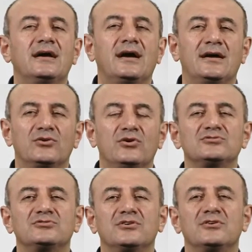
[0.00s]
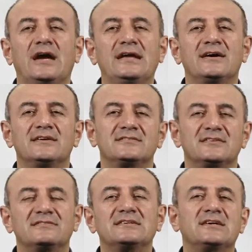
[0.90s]
And also another
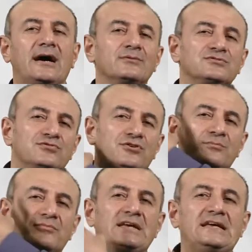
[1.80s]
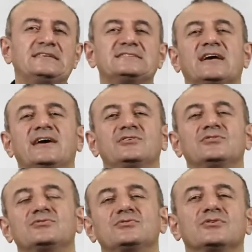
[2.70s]
river comes from east side
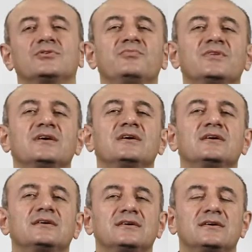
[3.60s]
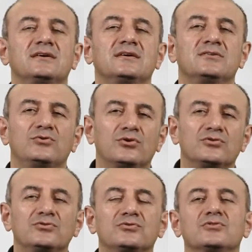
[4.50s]
to
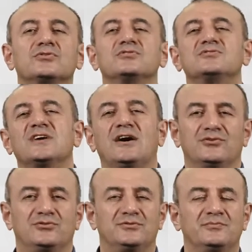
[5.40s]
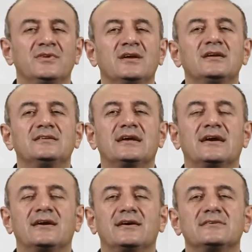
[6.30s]
north to south. There
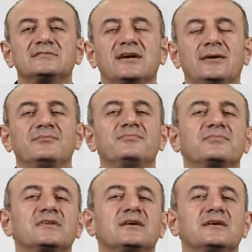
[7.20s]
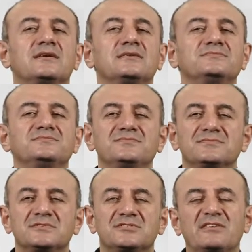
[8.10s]
are some
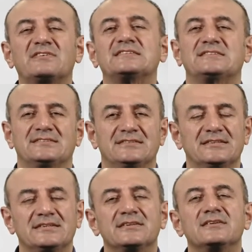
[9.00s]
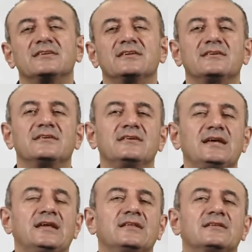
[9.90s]
rivers
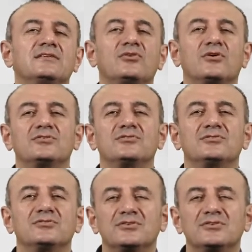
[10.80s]
in north